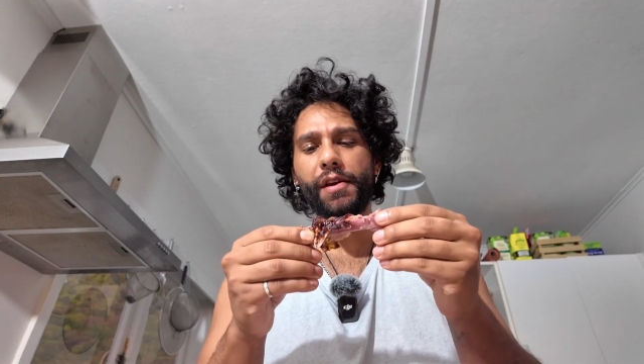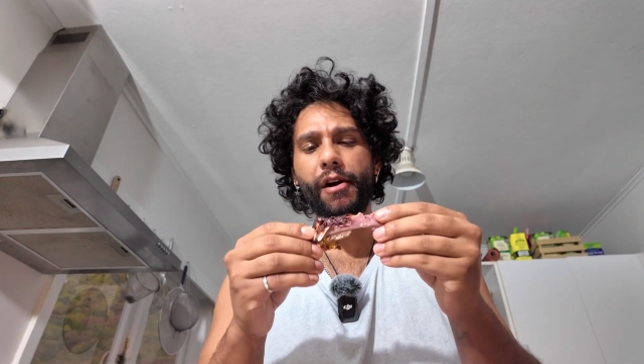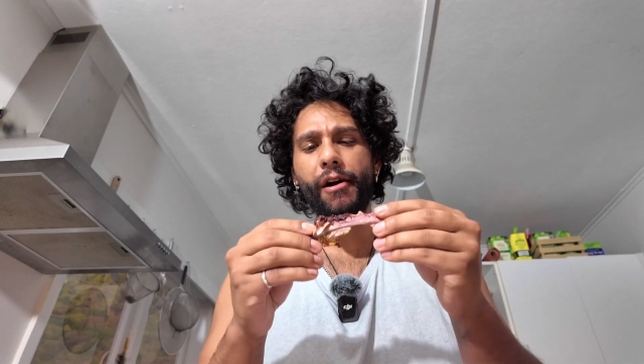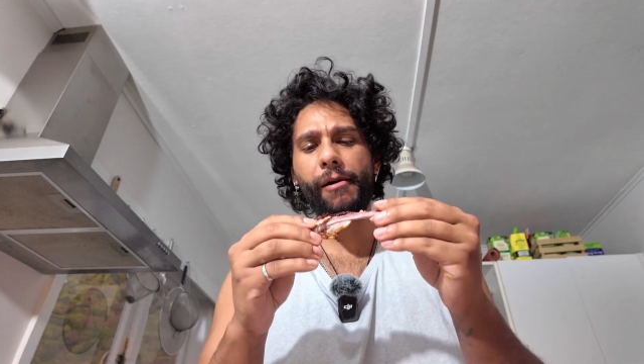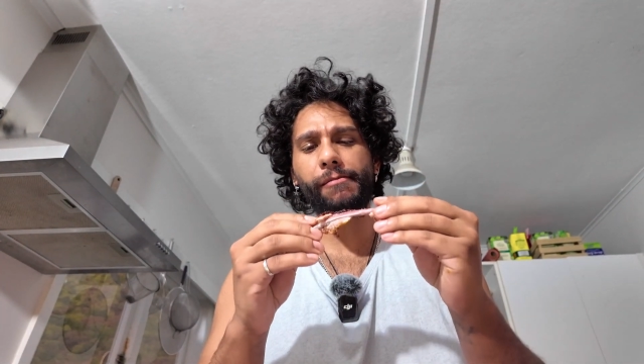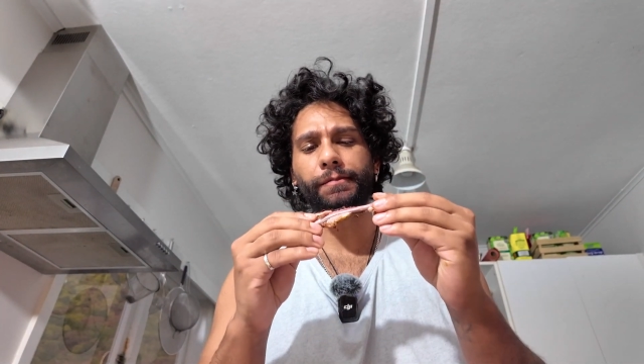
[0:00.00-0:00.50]

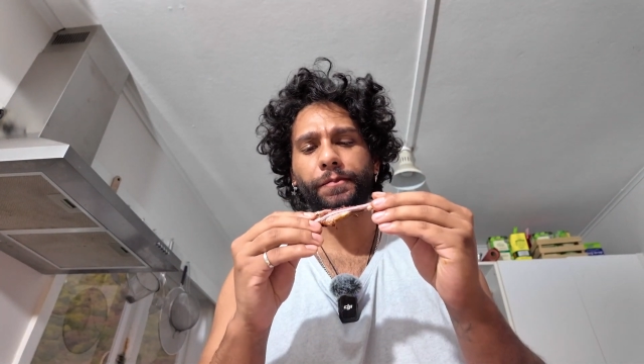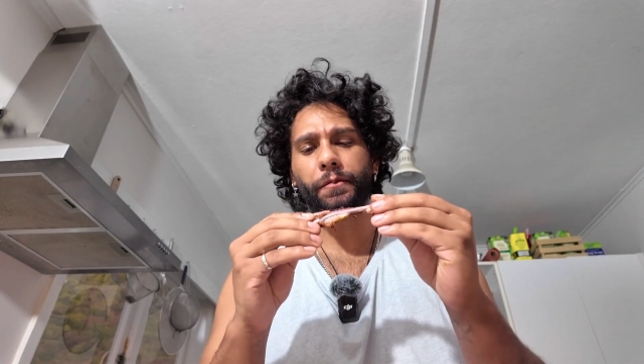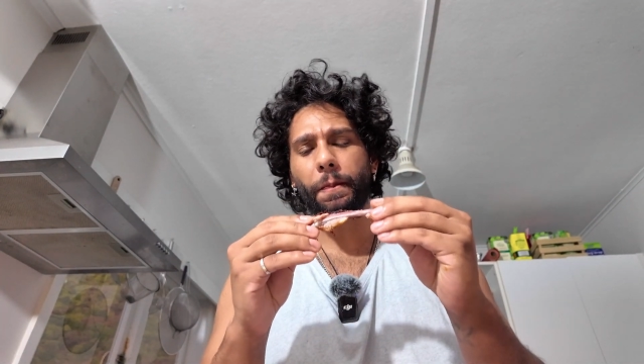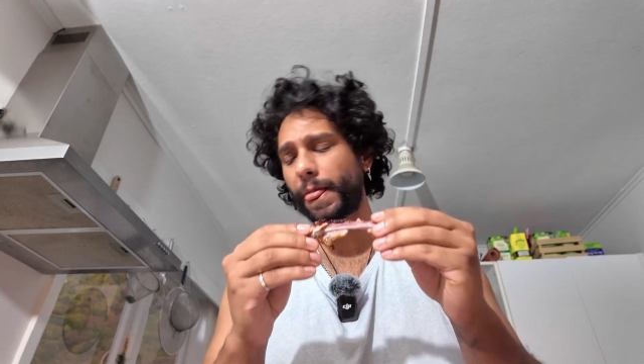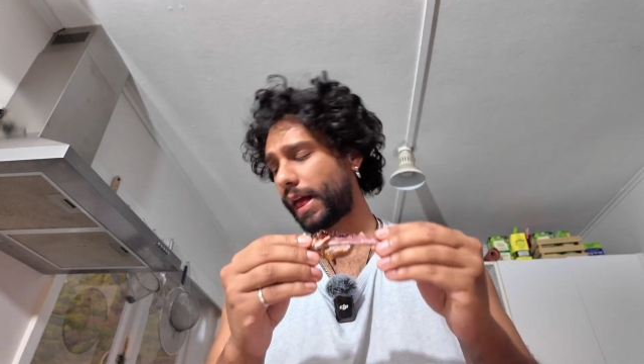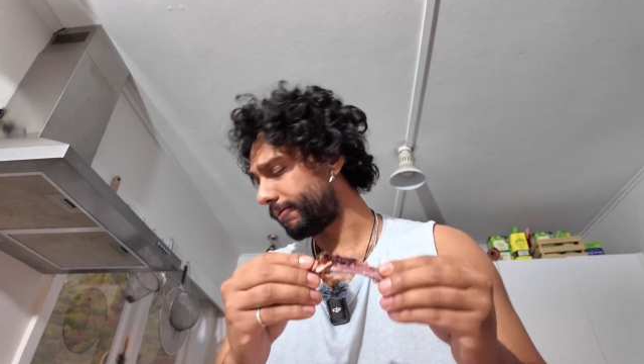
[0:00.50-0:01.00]
Yum.
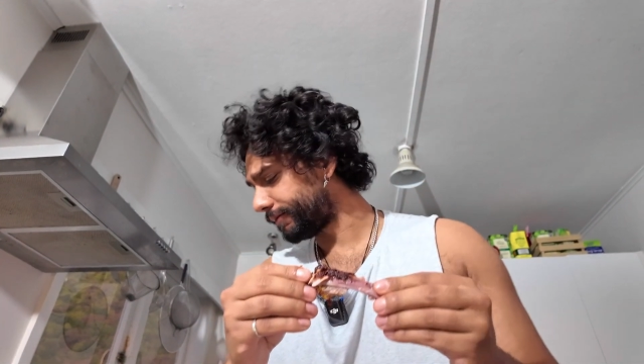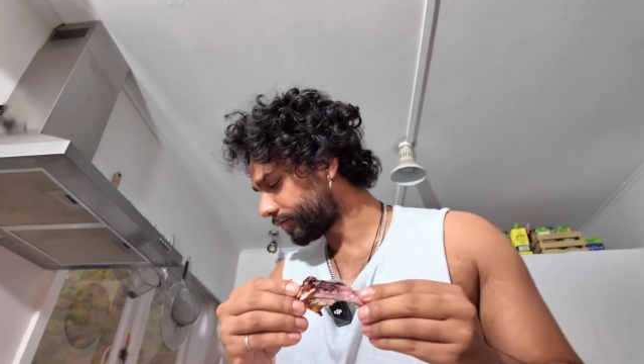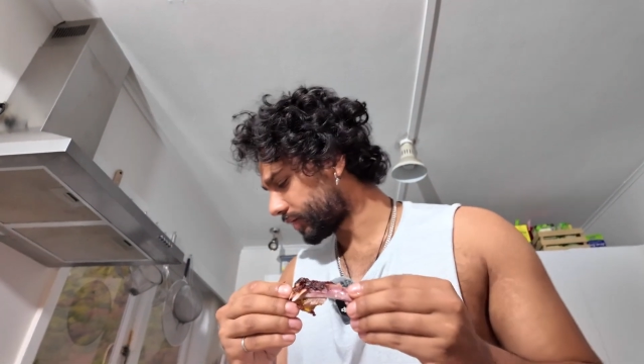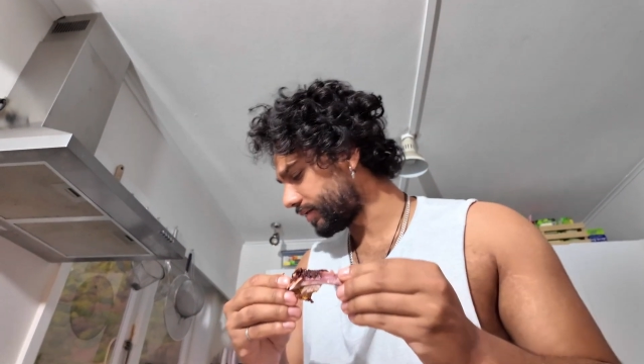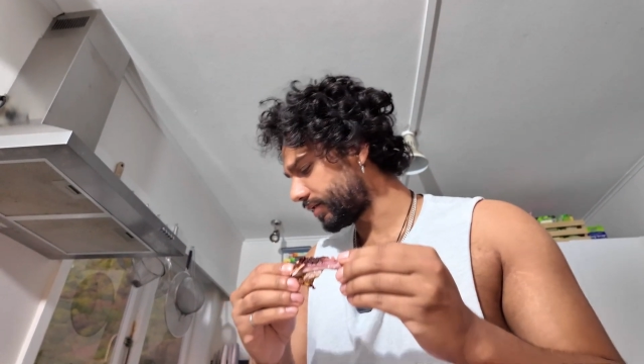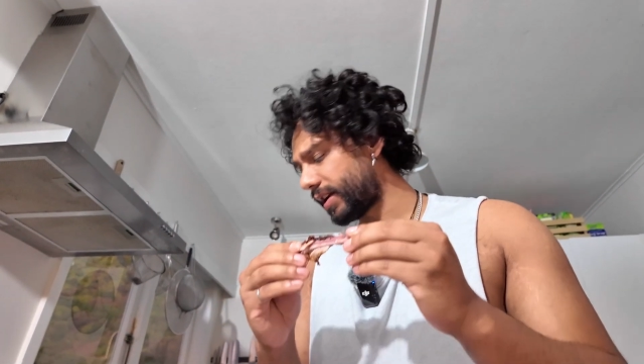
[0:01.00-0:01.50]

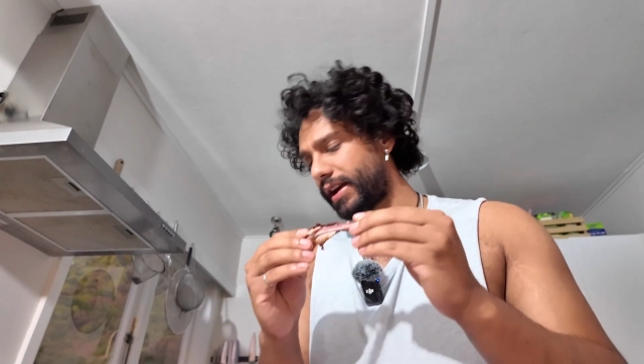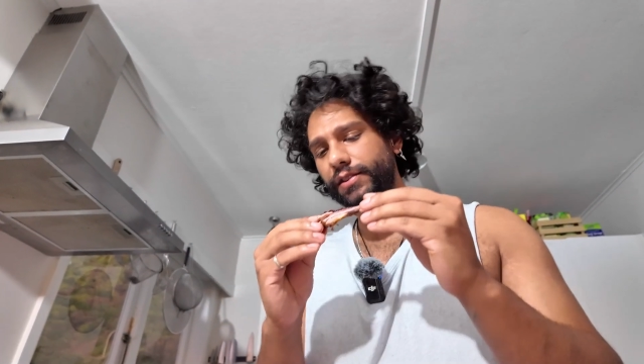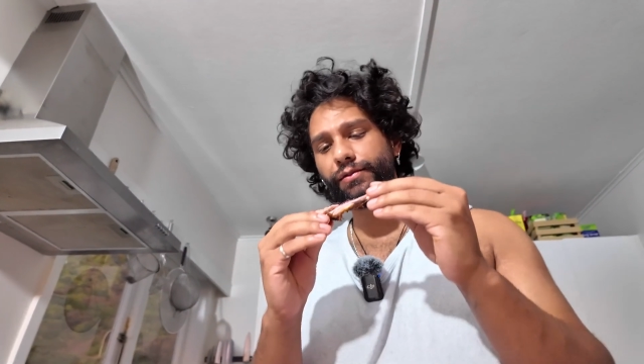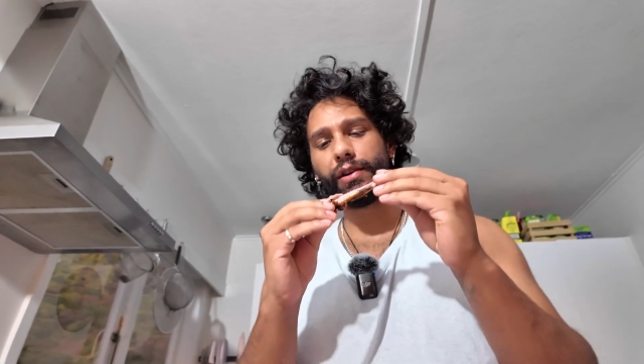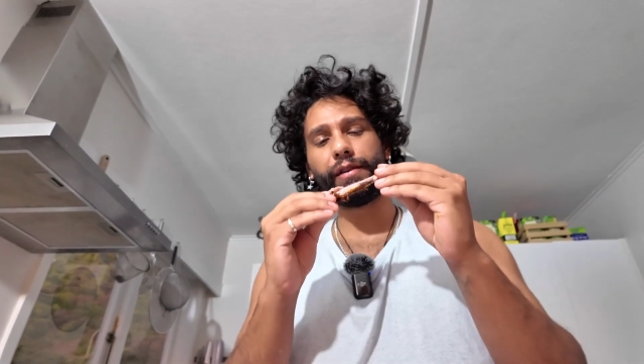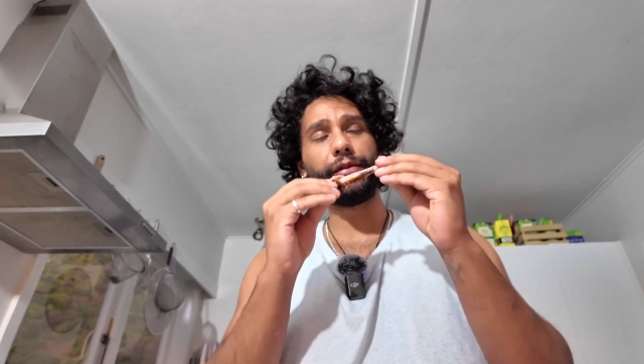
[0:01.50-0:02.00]
And today
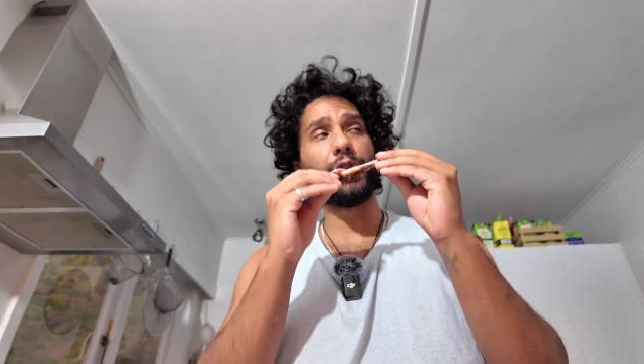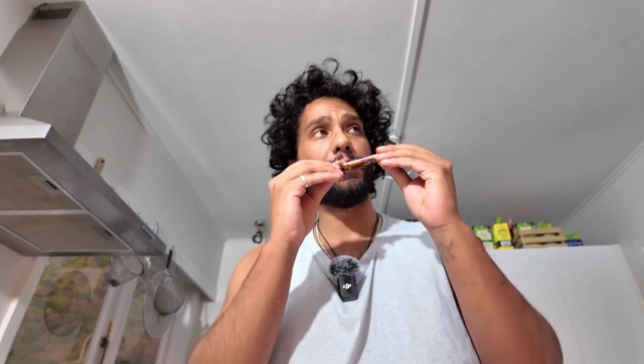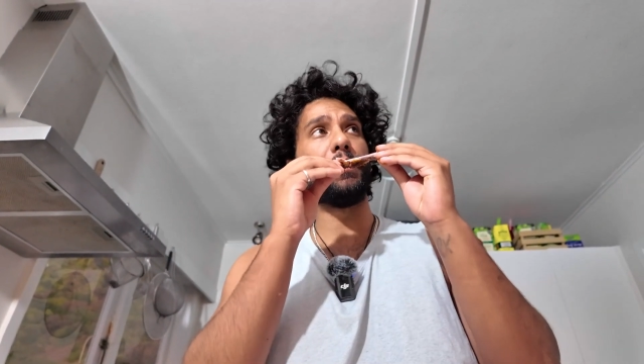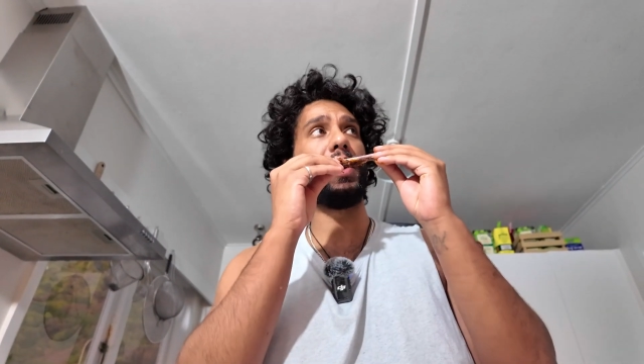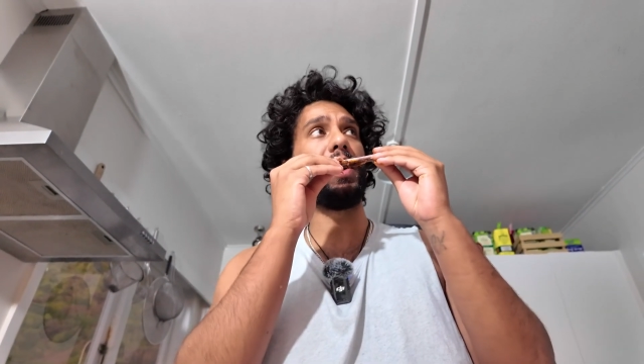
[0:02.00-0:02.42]
has really flown